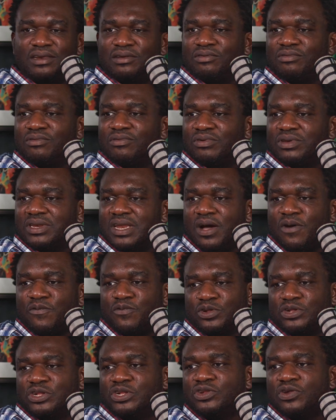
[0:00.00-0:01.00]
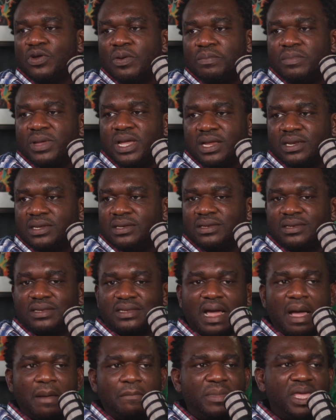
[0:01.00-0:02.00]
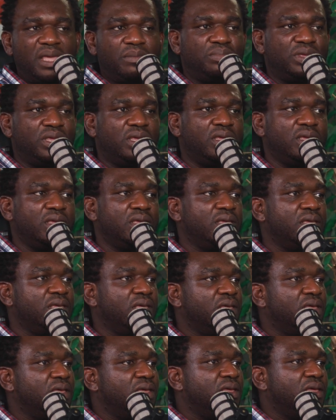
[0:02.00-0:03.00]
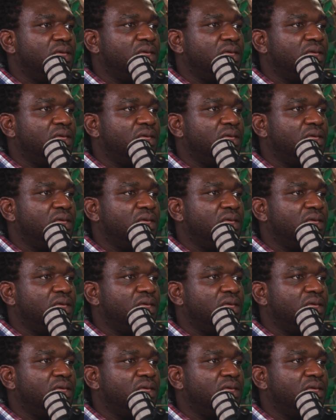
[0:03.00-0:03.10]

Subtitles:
You know, now for some men, that may be